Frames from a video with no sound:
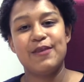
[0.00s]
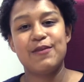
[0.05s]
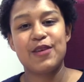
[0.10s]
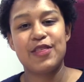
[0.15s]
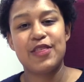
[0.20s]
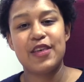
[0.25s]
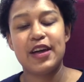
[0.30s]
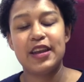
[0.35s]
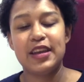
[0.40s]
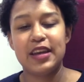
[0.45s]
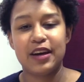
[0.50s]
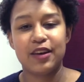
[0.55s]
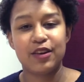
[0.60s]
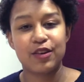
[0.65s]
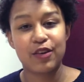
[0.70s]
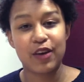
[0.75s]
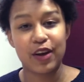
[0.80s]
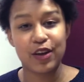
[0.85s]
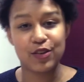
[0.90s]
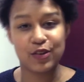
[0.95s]
I'm a third year
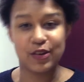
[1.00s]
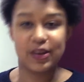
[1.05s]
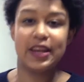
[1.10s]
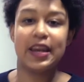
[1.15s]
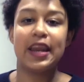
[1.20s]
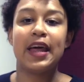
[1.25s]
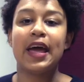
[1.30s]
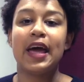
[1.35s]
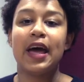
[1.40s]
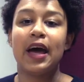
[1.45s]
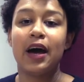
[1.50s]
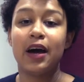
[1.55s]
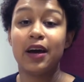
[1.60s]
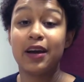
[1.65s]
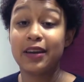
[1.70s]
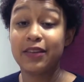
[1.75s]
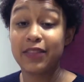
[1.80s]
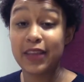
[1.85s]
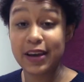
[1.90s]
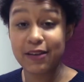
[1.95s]
undergraduate
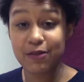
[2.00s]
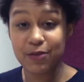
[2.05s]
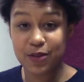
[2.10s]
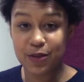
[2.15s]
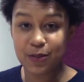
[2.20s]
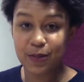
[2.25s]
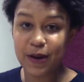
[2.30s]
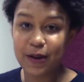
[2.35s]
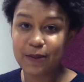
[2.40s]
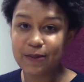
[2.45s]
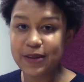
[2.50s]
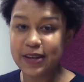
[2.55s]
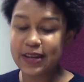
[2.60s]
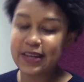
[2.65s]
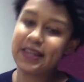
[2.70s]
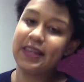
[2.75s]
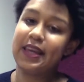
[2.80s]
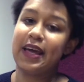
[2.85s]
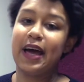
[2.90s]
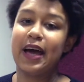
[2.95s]
in the government
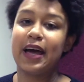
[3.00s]
department,